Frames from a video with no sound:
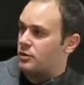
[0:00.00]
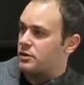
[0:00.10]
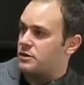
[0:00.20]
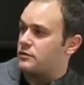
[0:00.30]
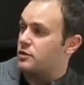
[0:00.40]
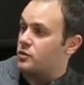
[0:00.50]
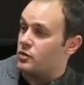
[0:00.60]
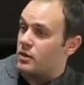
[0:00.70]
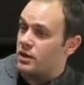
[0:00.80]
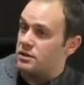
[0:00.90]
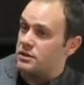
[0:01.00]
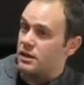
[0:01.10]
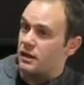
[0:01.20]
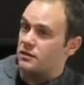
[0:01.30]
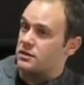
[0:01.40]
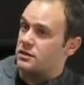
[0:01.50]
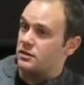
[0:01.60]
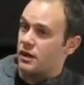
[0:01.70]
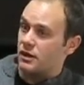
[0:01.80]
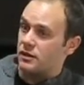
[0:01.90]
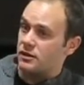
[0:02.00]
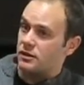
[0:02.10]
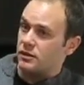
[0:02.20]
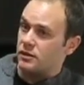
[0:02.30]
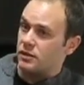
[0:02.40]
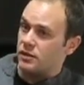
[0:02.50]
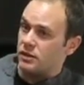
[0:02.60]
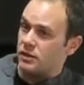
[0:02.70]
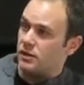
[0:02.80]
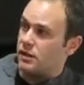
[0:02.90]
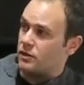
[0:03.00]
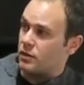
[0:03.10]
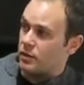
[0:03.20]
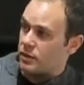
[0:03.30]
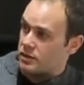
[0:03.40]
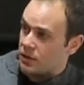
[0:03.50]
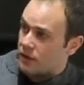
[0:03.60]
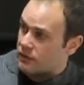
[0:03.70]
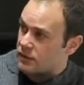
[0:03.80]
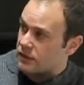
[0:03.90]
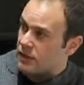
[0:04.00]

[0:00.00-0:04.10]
because if there was, then obviously they're not going to need to take the remedy as often.